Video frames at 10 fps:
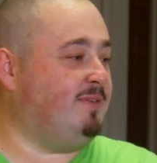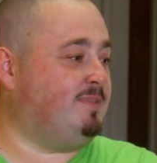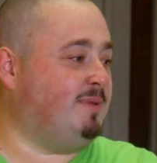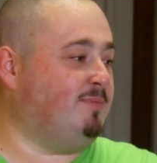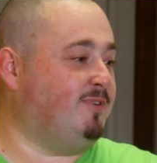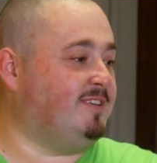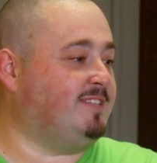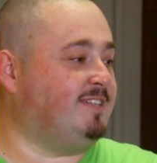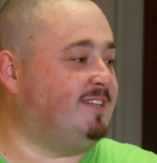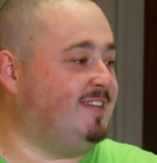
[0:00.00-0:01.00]
with the big boys,
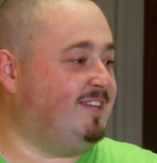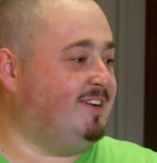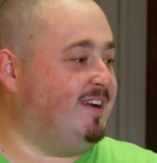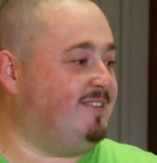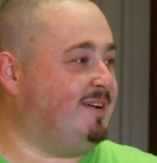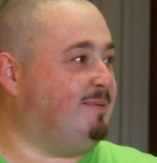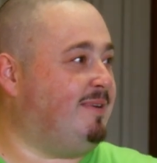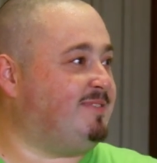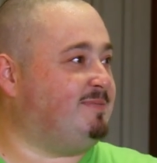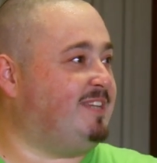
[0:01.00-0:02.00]
then you're gonna have to come
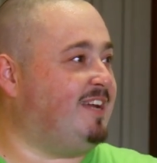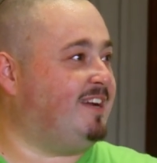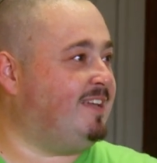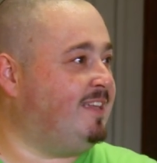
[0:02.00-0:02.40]
off some cheddar.